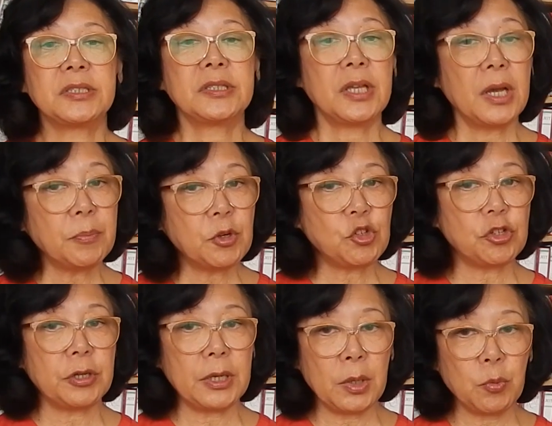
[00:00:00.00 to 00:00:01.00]

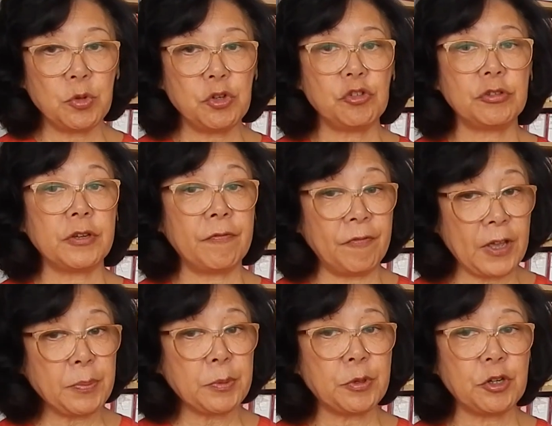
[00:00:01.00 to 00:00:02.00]
temperature at which the
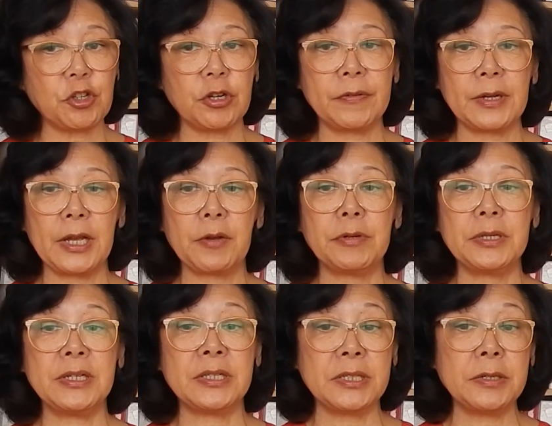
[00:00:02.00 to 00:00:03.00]
vapor pressure of a liquid
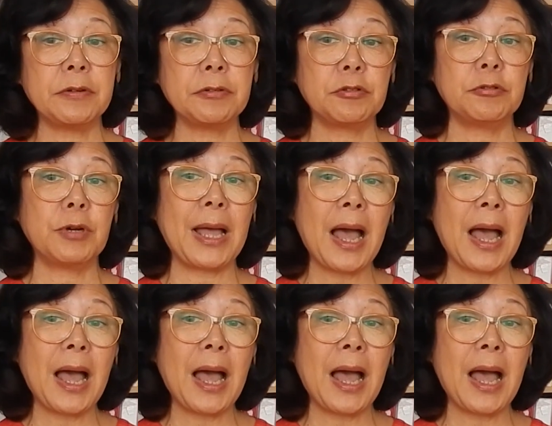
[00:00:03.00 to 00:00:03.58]
is equal to